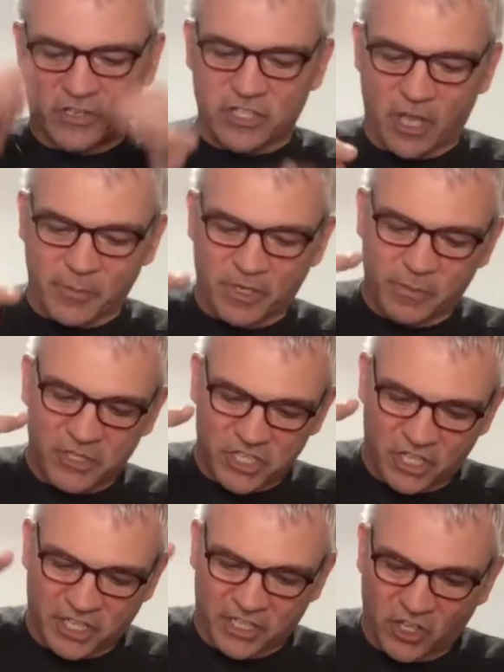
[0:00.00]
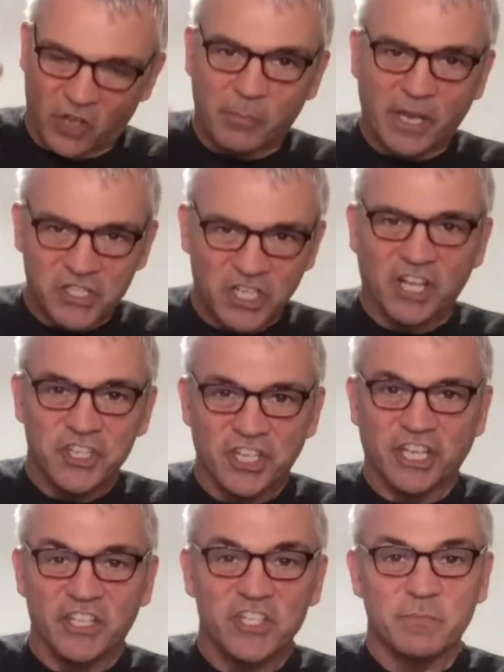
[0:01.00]
So I'm going to be turning it on by touching
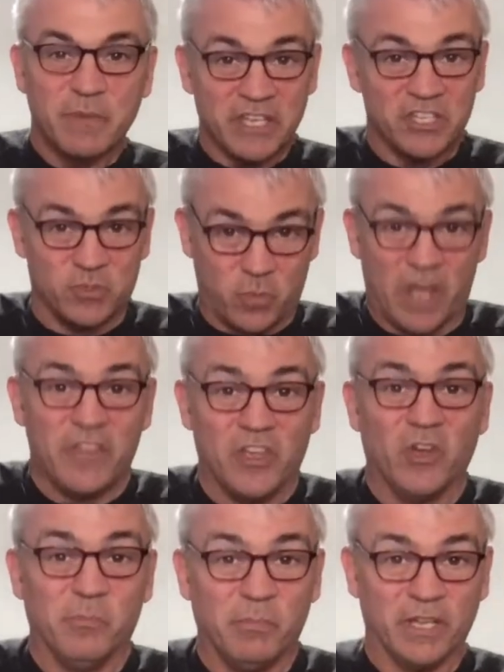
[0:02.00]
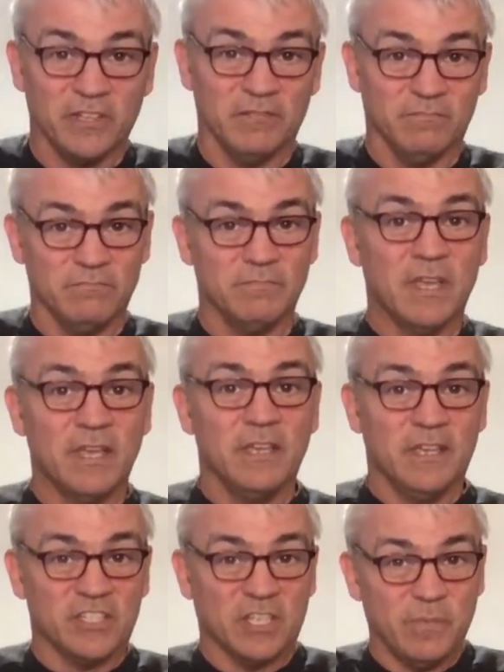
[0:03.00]
in space where the on button
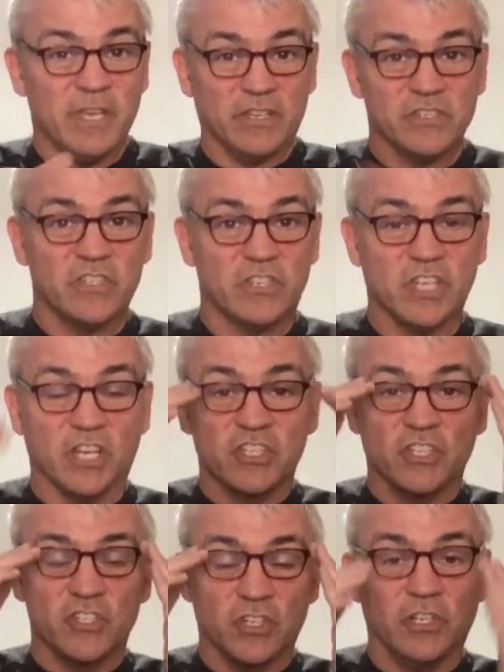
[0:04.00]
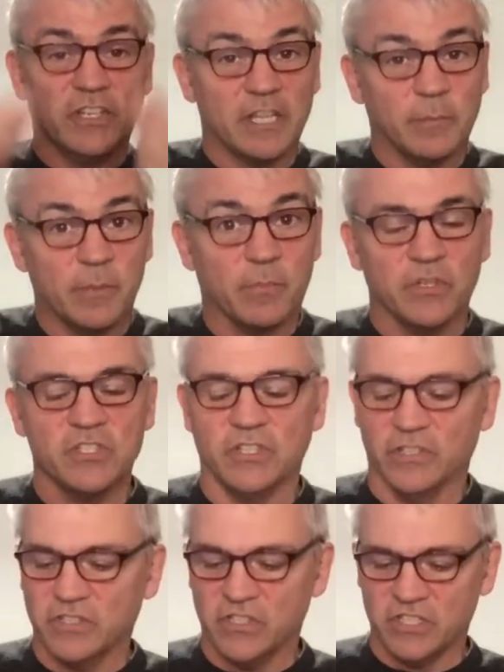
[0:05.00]
is going to be, because it's a touch control and that'll be printed
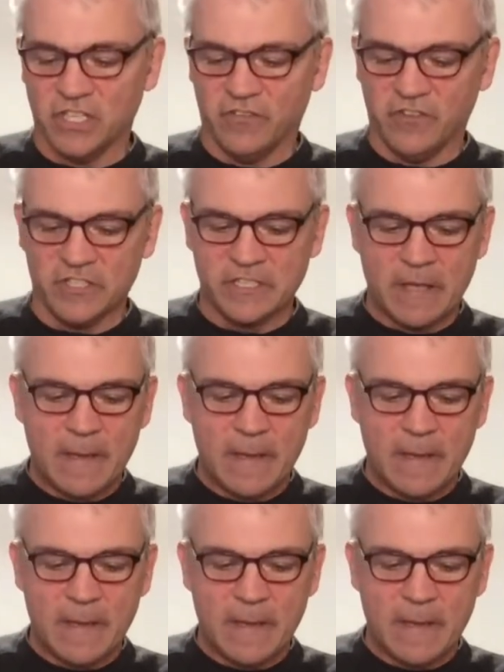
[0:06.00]
onto the surface.